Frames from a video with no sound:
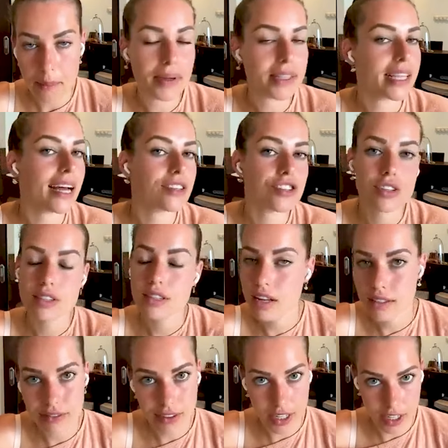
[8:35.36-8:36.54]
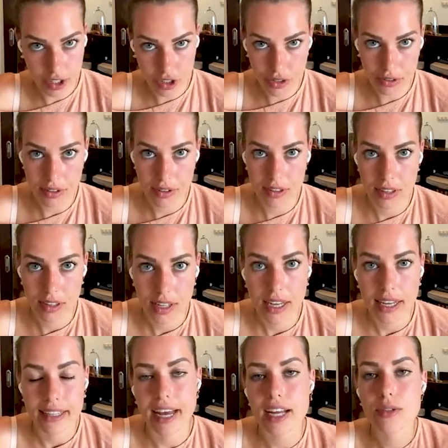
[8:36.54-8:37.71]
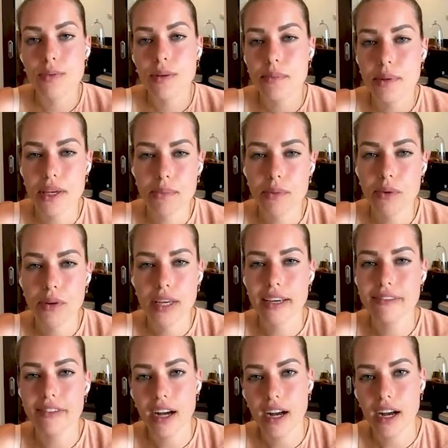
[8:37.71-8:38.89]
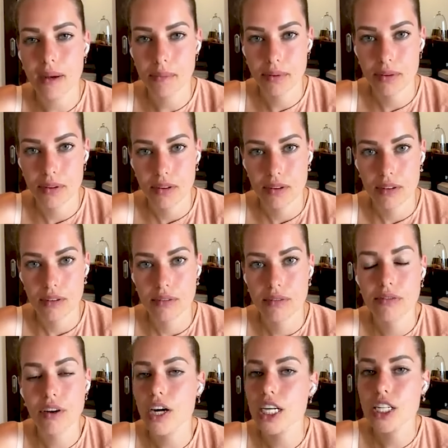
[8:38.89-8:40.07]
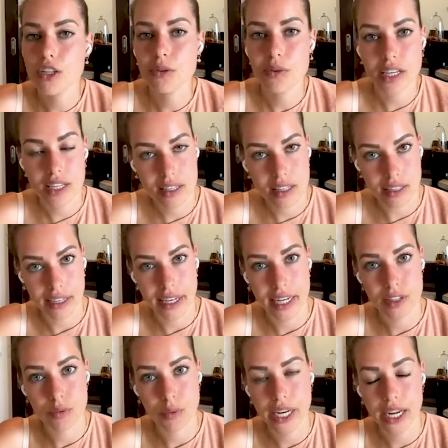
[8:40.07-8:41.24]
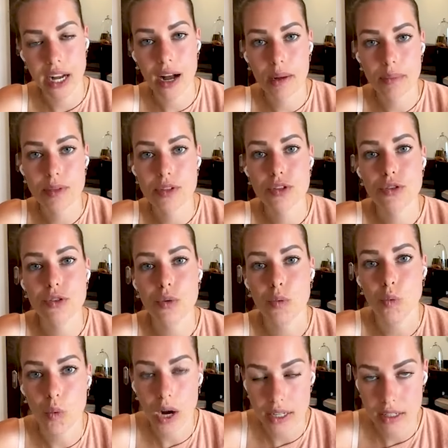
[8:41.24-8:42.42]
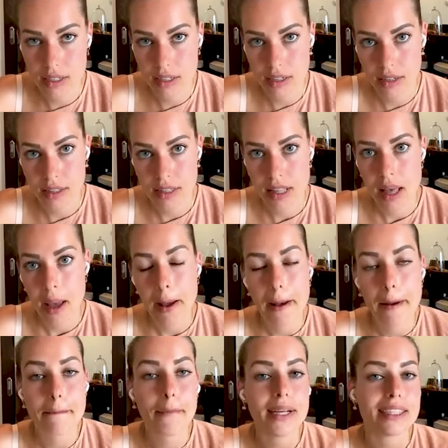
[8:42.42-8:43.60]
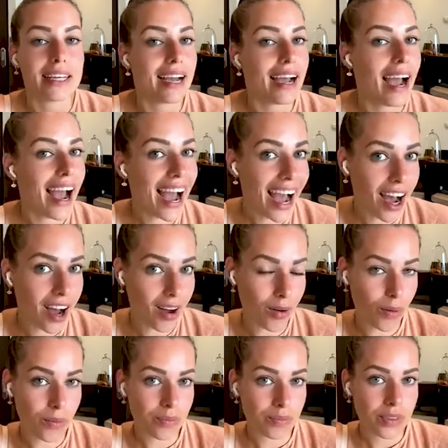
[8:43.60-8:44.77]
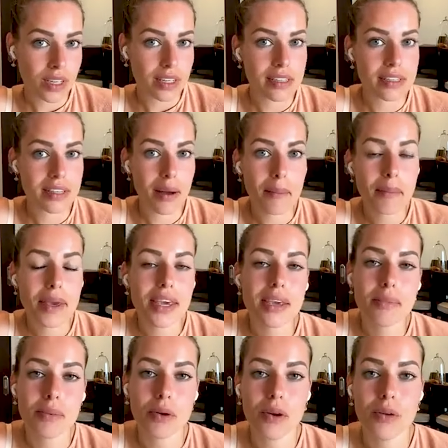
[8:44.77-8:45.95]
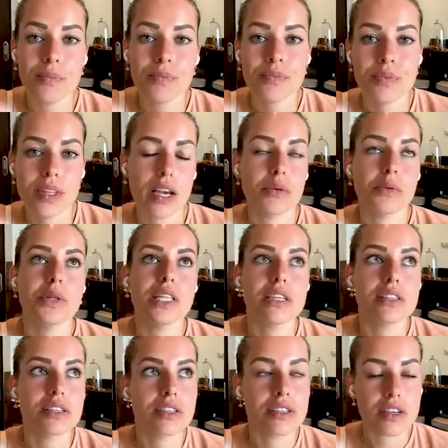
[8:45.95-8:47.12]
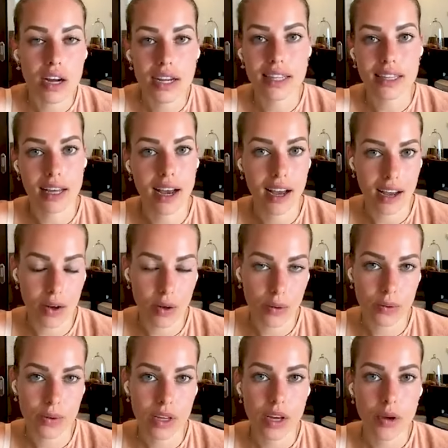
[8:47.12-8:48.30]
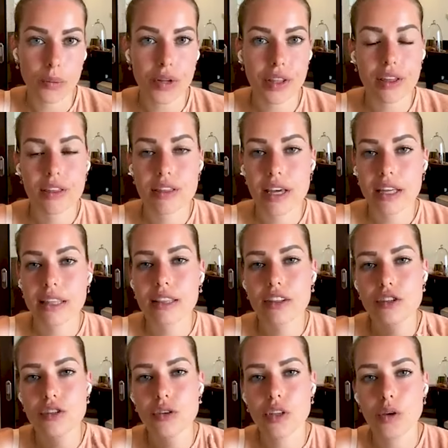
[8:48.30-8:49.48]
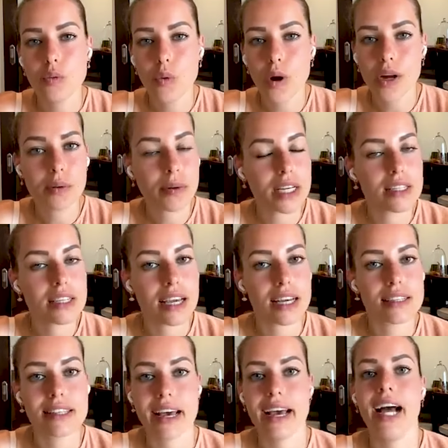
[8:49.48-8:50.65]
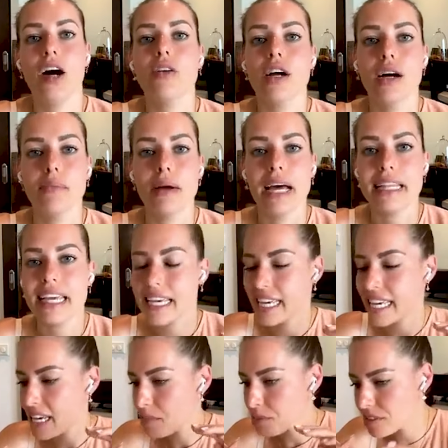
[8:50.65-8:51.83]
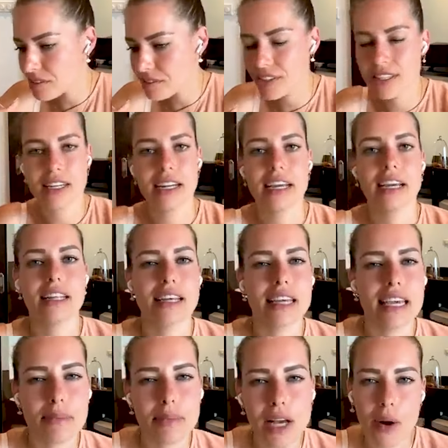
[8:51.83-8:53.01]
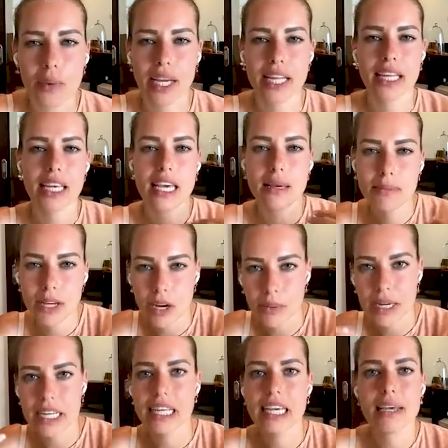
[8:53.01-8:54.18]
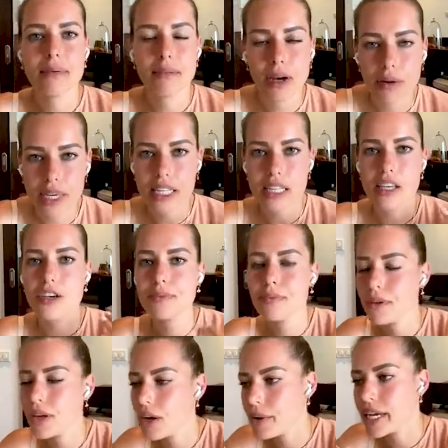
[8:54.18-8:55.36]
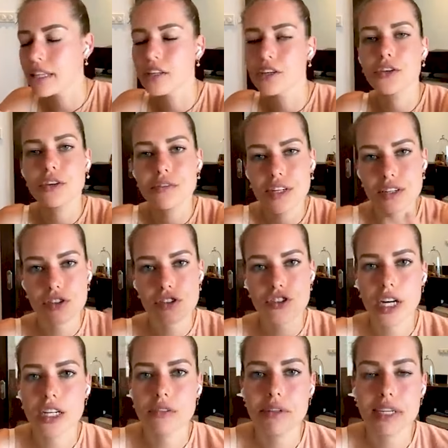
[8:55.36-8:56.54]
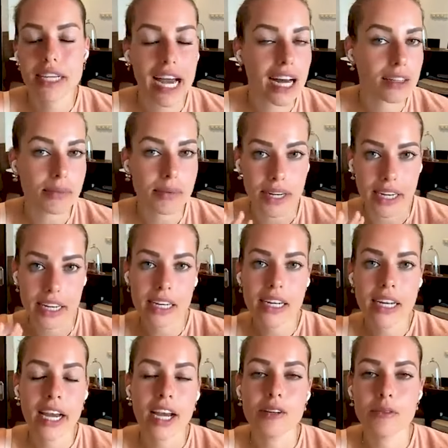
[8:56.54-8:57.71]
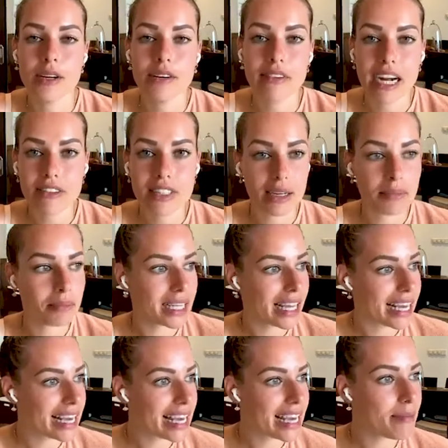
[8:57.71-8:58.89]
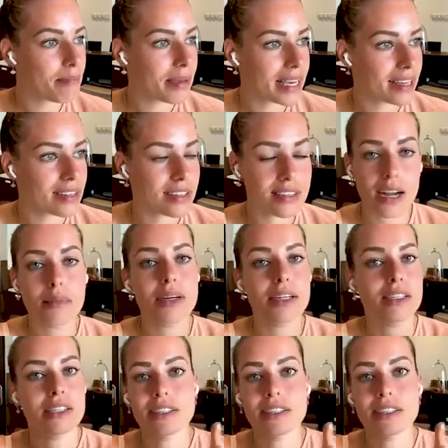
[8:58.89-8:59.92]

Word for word: But that's just not the fucking truth. That's where people give up far too easily is when it comes to the what. But the how, some people get really stuck in the how where they think that there's only one way to get to that outcome and they keep revisiting and they keep going and they keep going and they keep going and they keep going and the universe is trying to recalibrate and reroute them but they keep being stubborn and